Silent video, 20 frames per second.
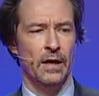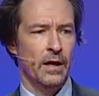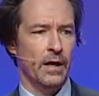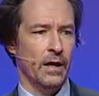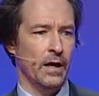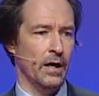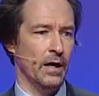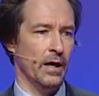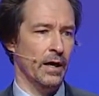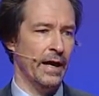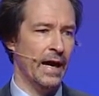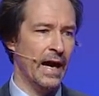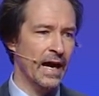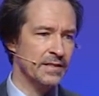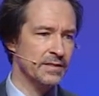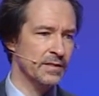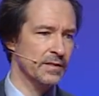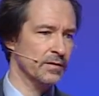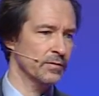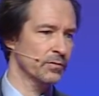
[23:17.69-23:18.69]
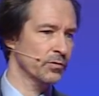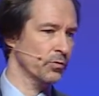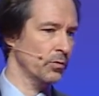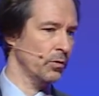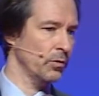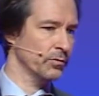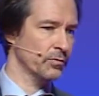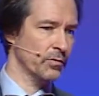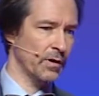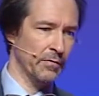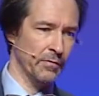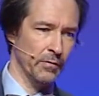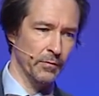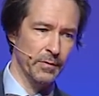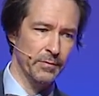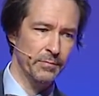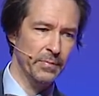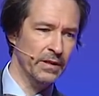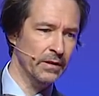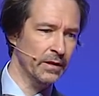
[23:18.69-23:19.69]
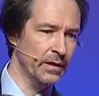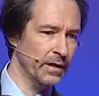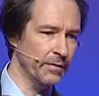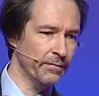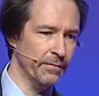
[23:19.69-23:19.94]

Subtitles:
access control, travel mobility,